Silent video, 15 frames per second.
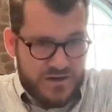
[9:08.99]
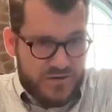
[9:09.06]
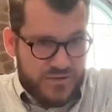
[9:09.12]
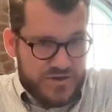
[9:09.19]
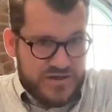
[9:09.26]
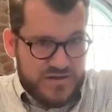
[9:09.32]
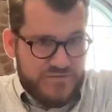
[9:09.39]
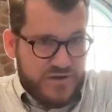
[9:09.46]

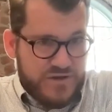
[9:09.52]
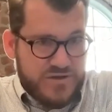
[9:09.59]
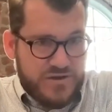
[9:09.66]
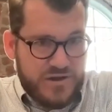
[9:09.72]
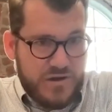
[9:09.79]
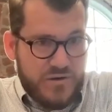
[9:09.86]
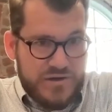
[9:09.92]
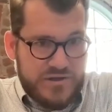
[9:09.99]
which is eventually
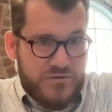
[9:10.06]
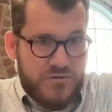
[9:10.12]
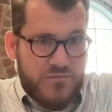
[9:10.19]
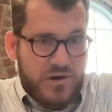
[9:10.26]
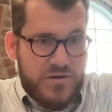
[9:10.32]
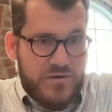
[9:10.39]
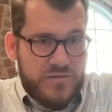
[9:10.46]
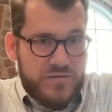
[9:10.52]
going to
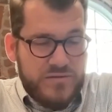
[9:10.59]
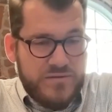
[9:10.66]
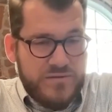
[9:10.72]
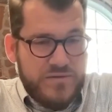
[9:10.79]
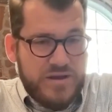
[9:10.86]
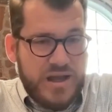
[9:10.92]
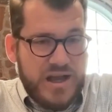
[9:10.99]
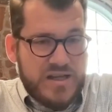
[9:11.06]
erode
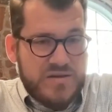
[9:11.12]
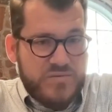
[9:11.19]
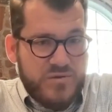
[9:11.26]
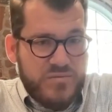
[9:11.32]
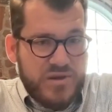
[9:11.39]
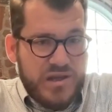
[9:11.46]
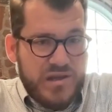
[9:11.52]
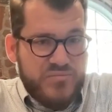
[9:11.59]
the gospel
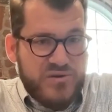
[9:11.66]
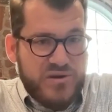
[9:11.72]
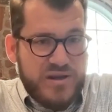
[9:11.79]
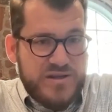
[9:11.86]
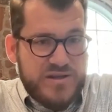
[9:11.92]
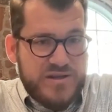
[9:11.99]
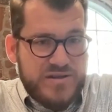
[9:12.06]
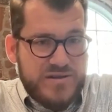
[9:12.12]
being
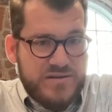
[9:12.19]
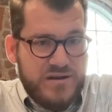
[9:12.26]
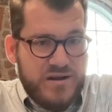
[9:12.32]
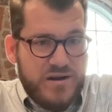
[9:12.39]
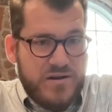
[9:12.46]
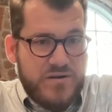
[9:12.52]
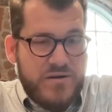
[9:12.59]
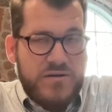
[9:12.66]
preached
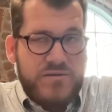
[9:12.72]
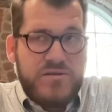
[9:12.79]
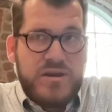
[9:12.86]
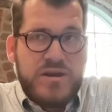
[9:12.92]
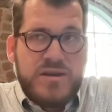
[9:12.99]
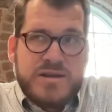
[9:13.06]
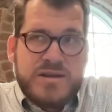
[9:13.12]
on earth.